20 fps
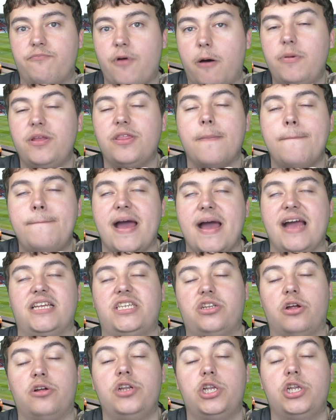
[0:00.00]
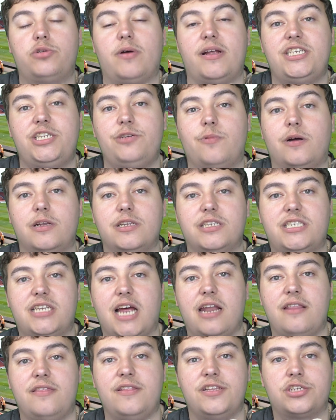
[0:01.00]
Probably the best under 21
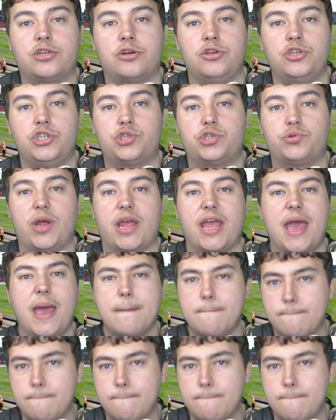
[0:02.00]
side in this country,